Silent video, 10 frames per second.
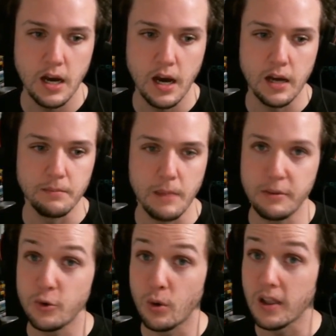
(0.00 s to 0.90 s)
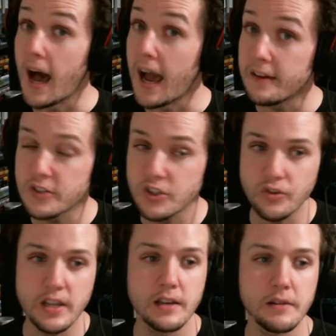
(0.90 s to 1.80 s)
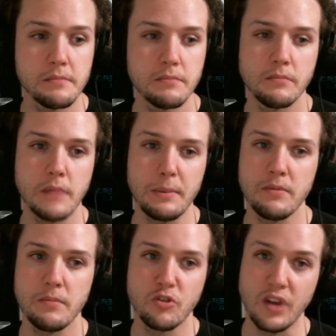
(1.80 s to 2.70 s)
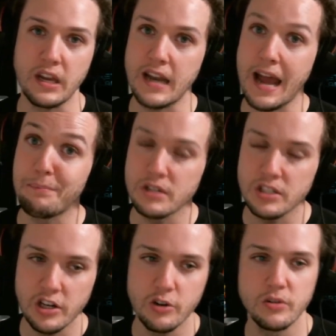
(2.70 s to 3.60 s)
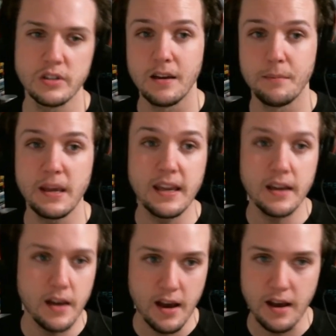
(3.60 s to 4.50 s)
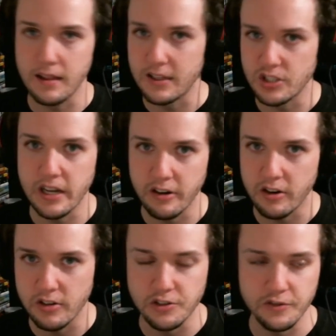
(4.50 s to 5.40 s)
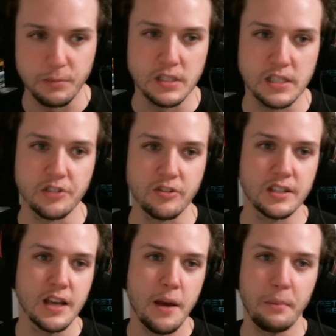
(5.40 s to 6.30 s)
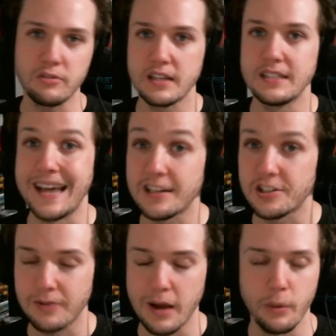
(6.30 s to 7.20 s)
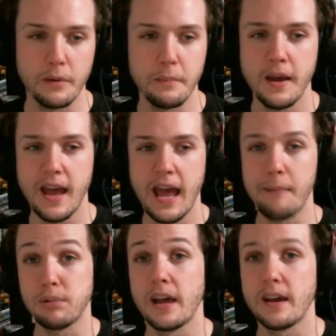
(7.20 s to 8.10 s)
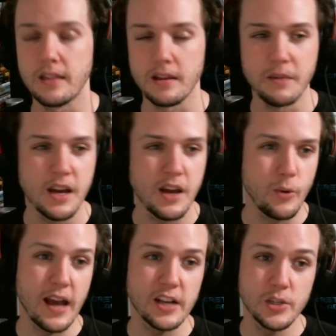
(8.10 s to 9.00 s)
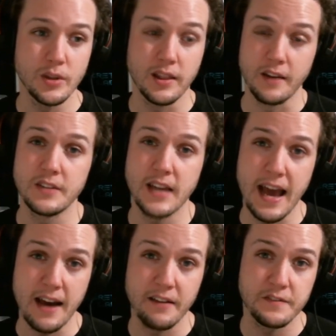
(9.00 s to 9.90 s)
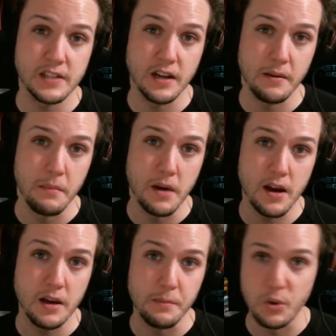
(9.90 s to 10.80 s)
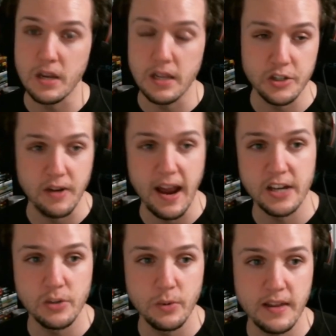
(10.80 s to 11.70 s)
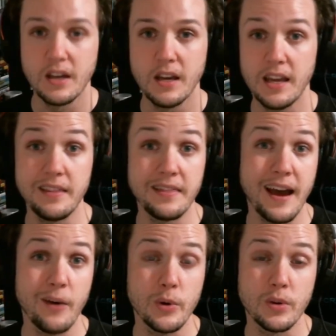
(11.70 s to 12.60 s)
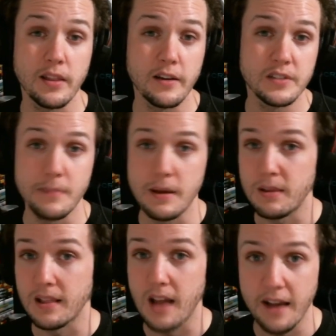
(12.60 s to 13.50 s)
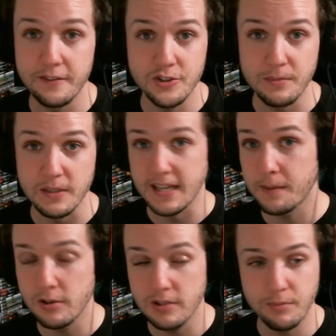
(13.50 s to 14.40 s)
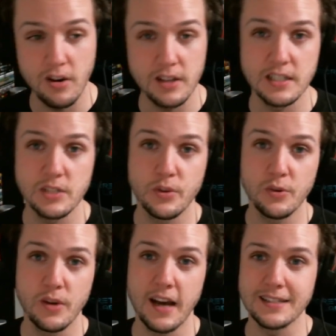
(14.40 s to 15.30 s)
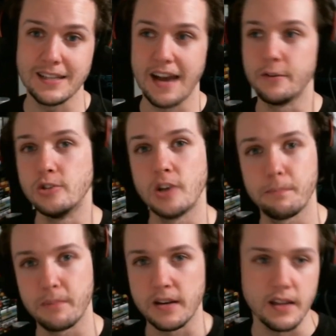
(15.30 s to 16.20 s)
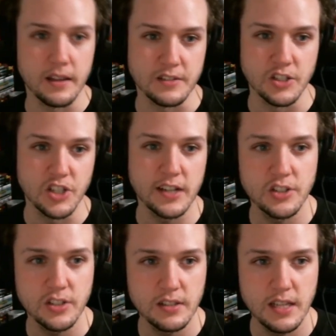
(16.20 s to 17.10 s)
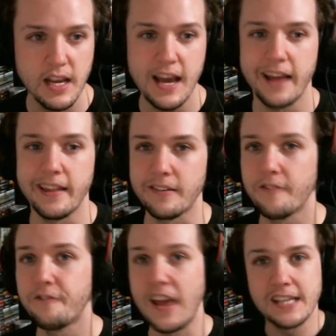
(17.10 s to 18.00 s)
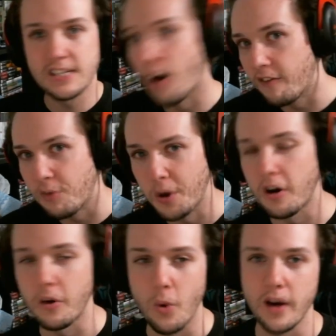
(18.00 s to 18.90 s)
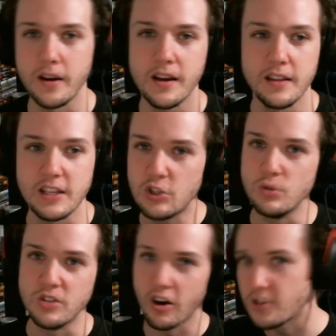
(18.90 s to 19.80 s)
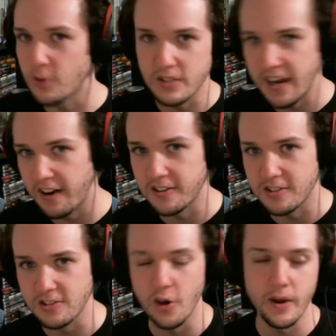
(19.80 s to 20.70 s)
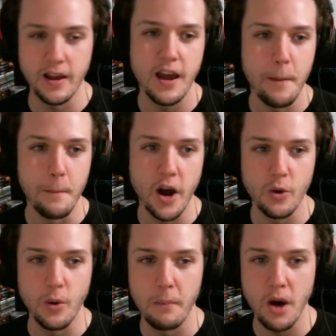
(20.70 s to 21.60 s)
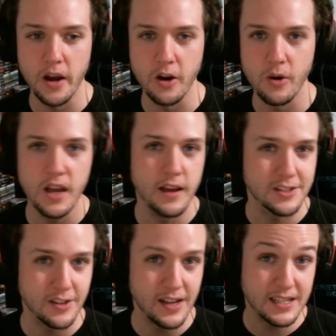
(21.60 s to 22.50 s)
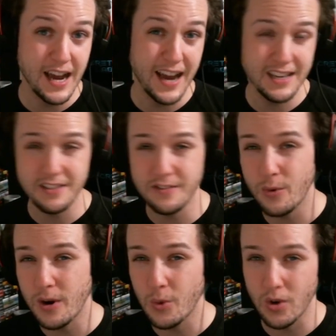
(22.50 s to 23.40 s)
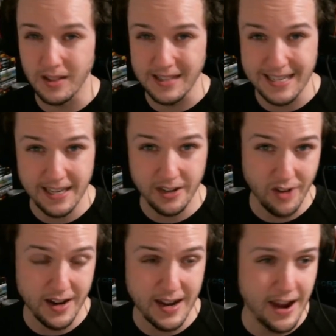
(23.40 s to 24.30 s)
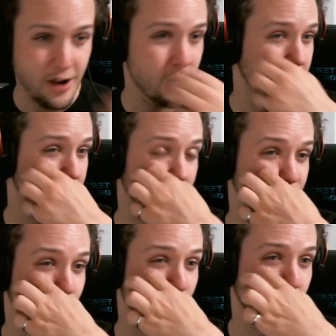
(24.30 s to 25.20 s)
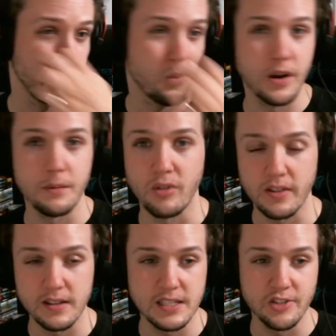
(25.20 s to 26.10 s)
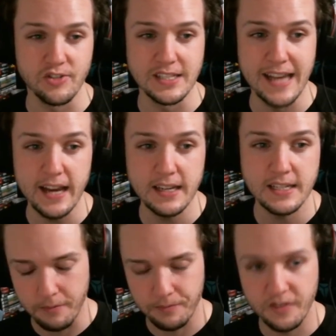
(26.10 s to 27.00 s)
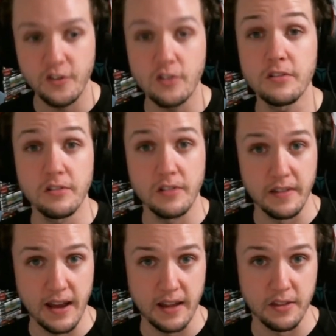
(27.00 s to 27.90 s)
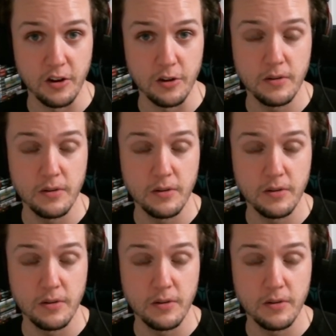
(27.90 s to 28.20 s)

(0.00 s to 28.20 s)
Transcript: maybe do a live stream, maybe create an episode, picking a legendary creature from the series, building decks around them, and playing them. We actually would love to have some community interaction with that, in that we would love to maybe live stream the deck building process with you guys and have you jump in and give suggestions, and then face off one-on-one these 2 Dark Souls characters going mano a mano. So that's kind of where we're leaning right now in terms of where we want to bring the series next. Further than that though,